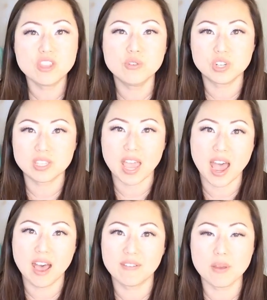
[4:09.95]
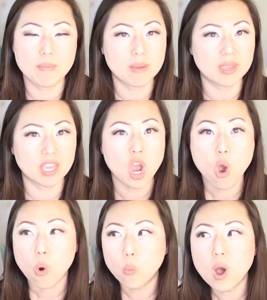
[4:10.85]
and you just have maybe
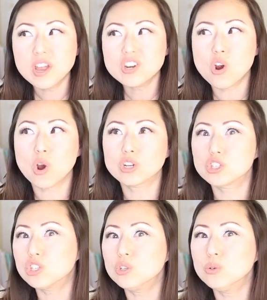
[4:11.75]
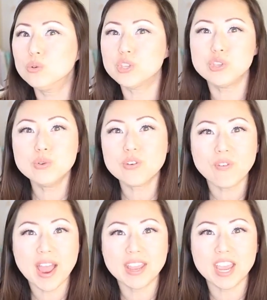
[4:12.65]
one or two
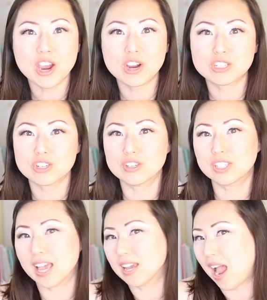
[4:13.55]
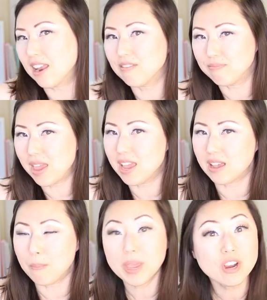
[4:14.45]
unifying characters that kind of
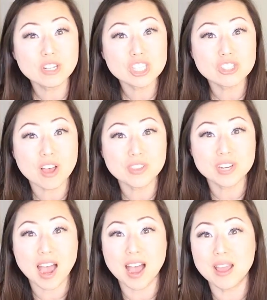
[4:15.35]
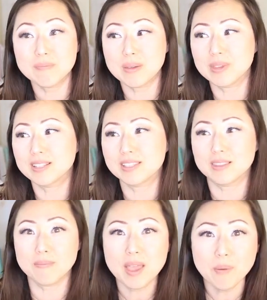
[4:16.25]
make appearances all the time. Maybe it's
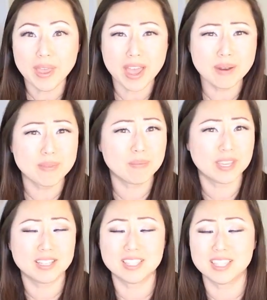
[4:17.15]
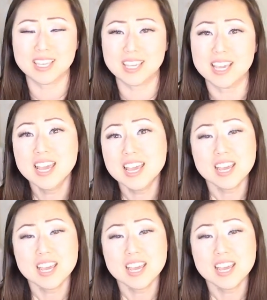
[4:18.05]
the mailman, maybe it's the